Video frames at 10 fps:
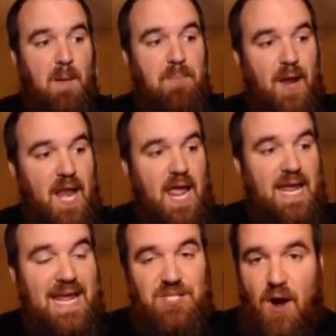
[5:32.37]
But
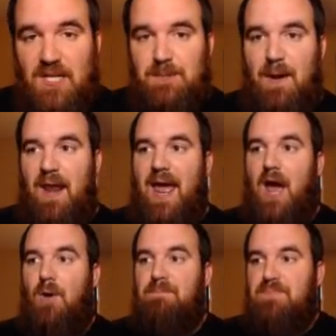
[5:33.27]
he talks about
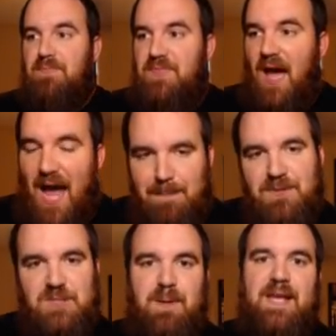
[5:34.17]
how the
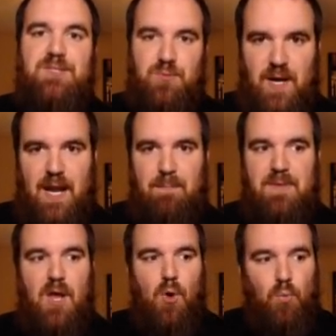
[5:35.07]
hyperspace RAM
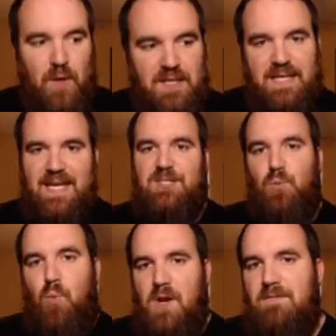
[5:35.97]
really is
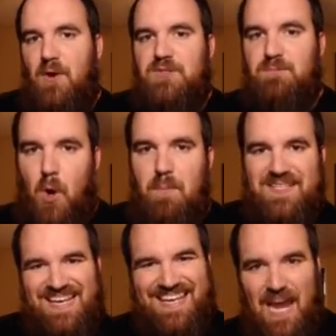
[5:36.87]
one of those
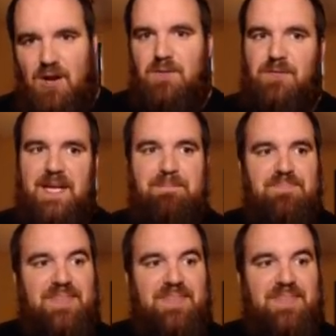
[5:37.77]
moments, narratively,